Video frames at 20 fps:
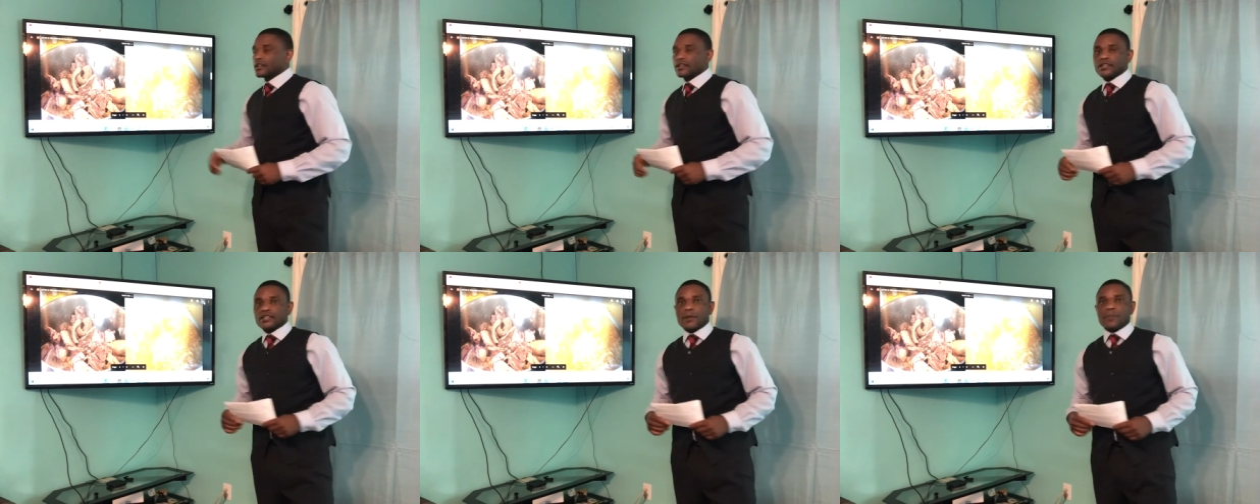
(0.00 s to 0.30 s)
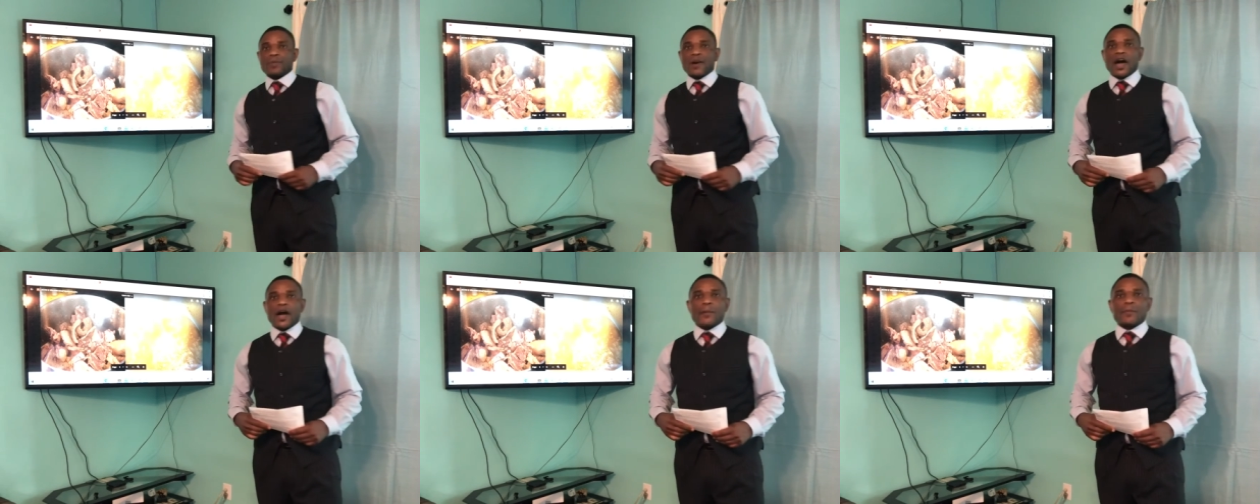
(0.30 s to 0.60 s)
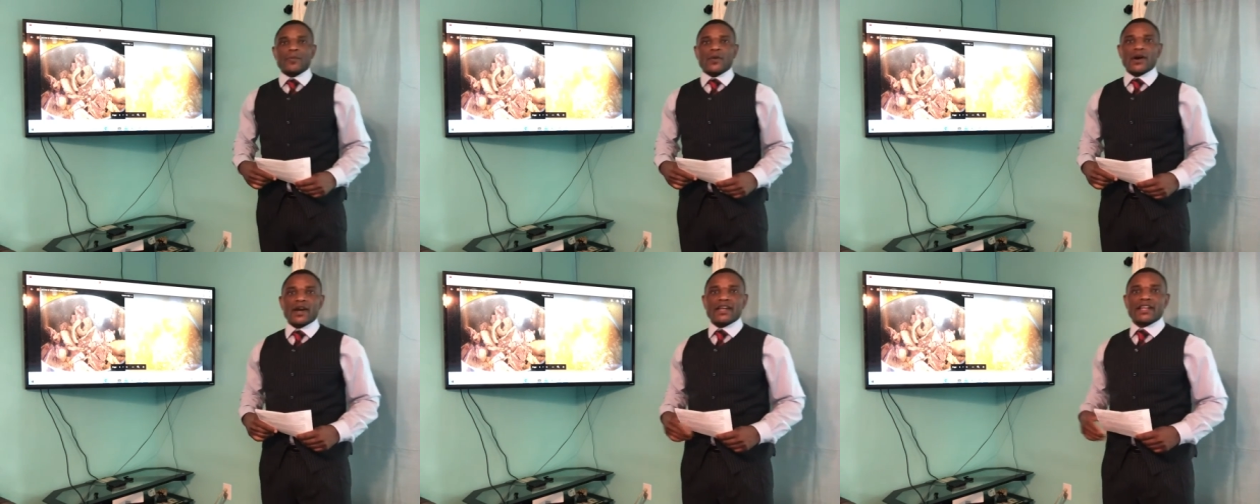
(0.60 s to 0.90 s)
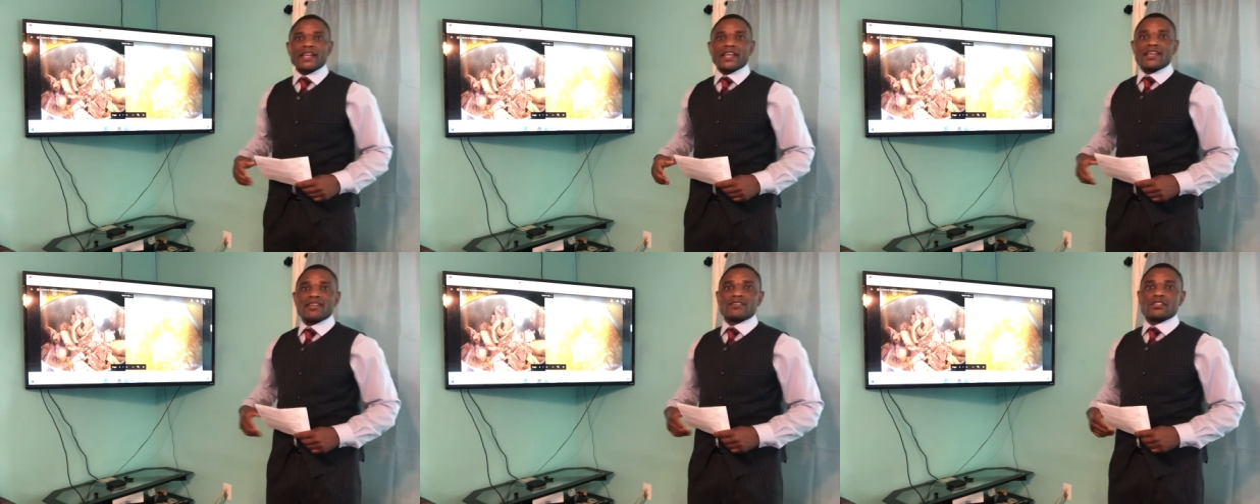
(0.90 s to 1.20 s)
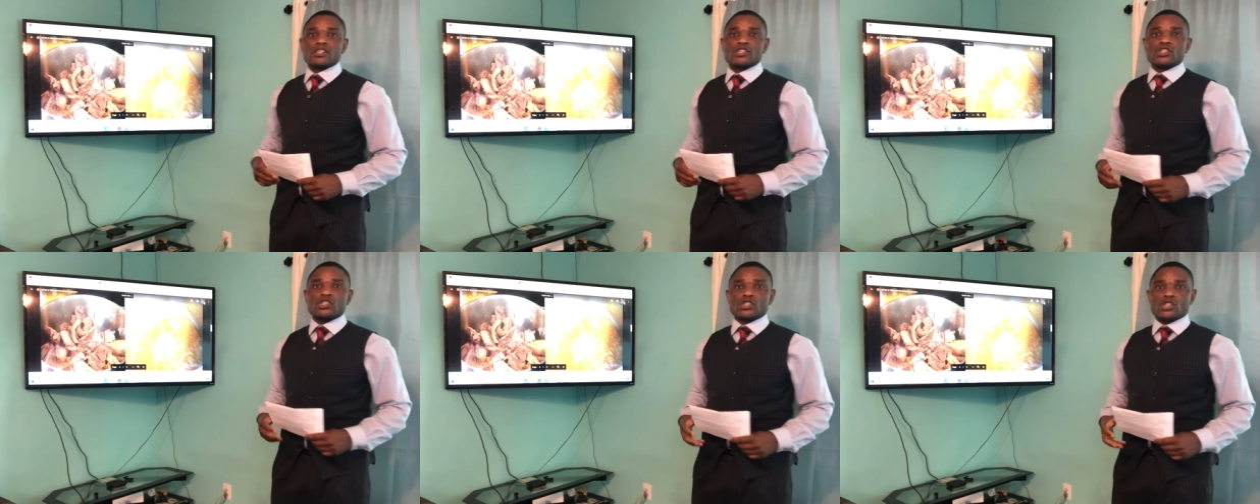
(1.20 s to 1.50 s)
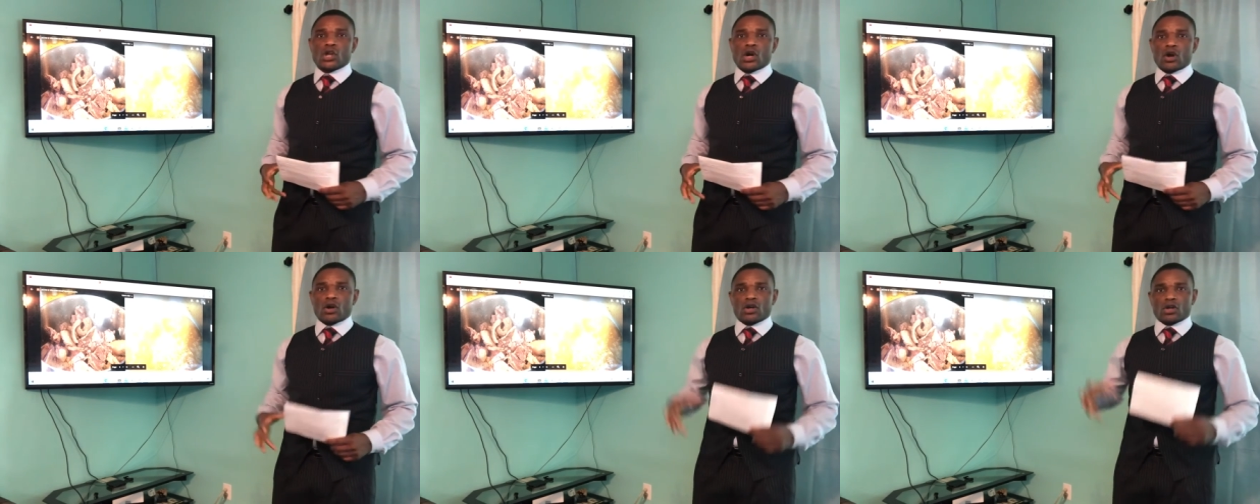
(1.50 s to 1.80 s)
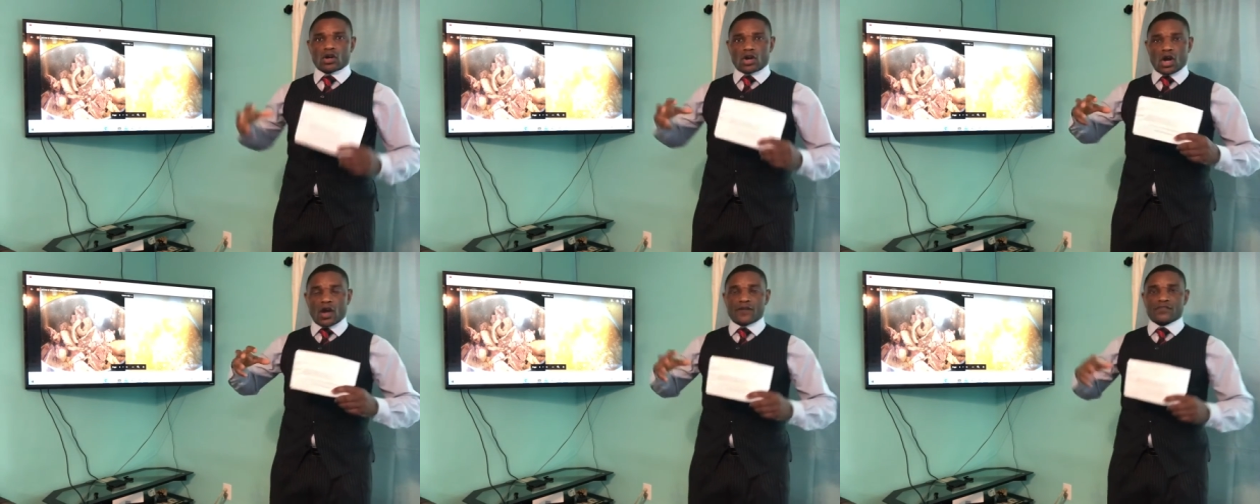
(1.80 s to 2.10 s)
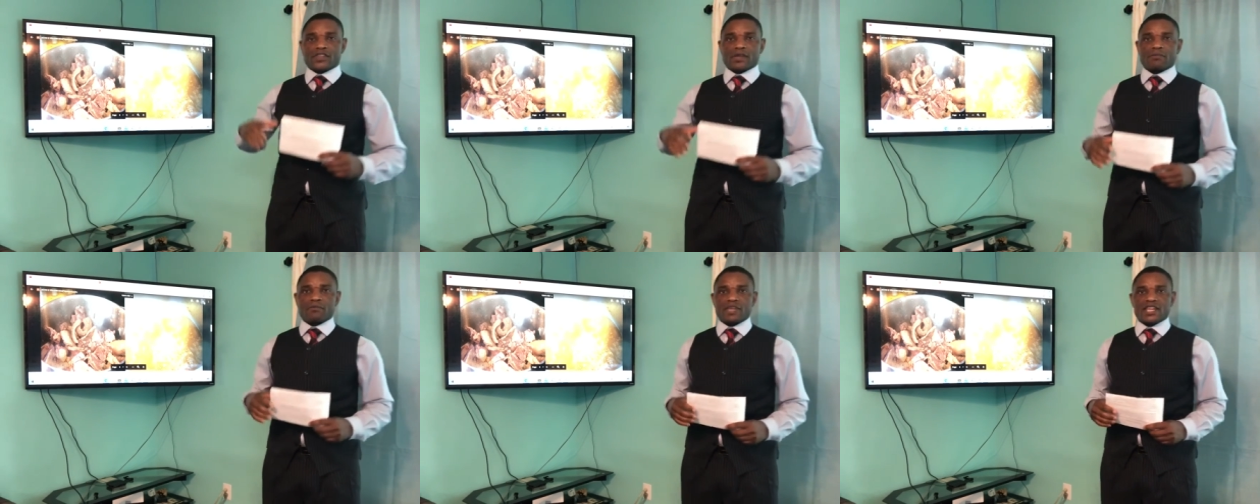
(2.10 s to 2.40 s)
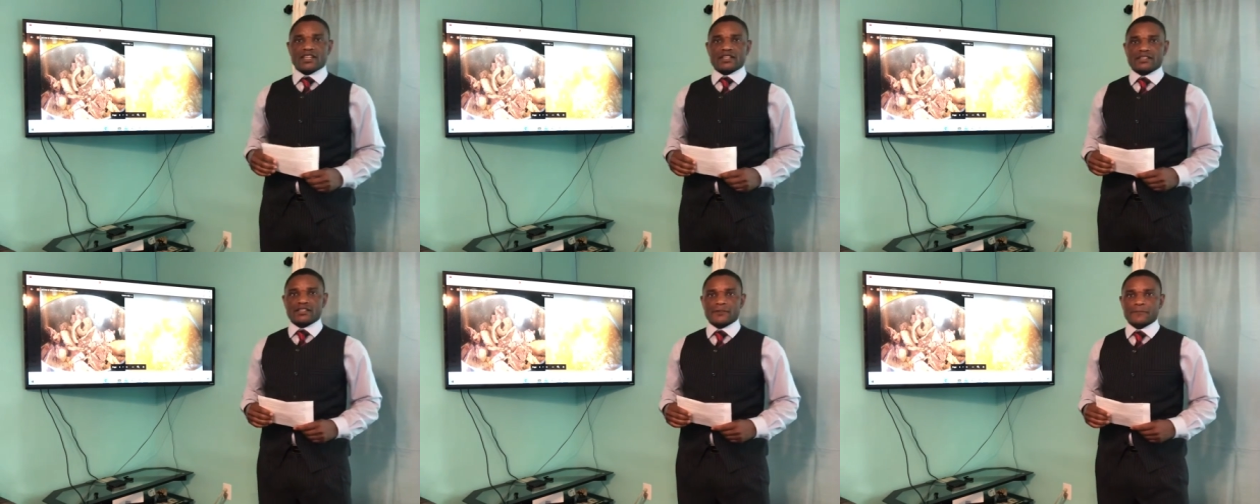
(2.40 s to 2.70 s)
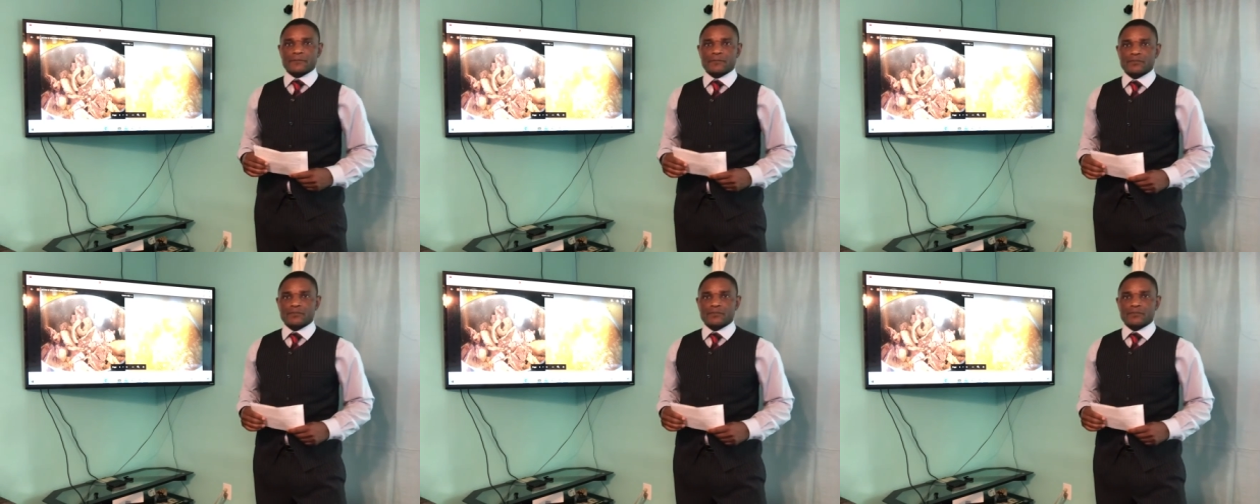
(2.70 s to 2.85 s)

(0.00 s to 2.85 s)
the PowerPoint is the stock of the meat.